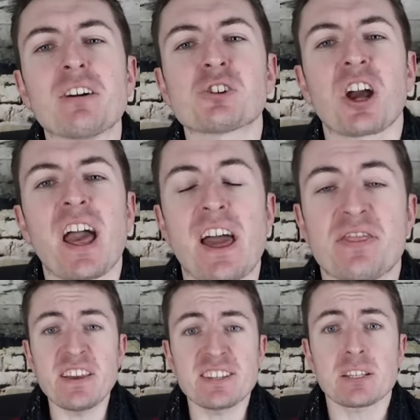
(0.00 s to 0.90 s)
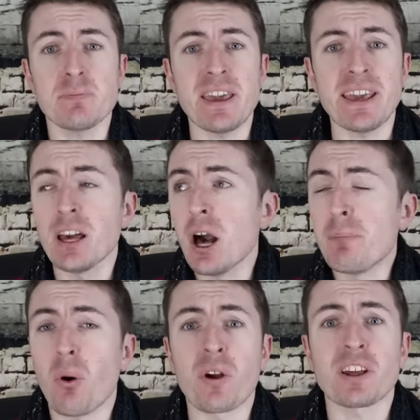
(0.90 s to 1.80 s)
Irish Guy, and this is me
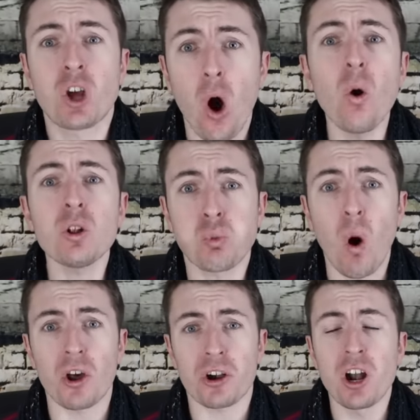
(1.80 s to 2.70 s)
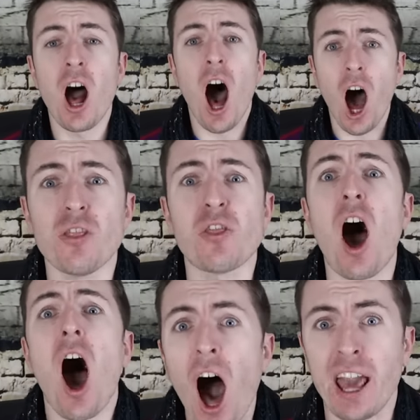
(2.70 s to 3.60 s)
pouring cold water on the
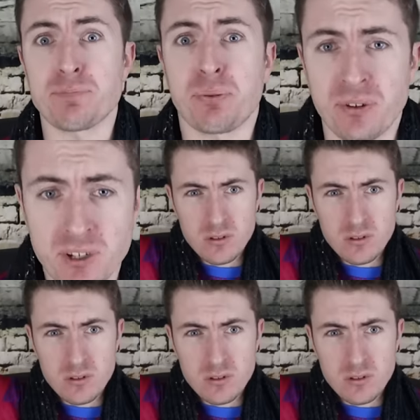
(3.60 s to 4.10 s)
hype.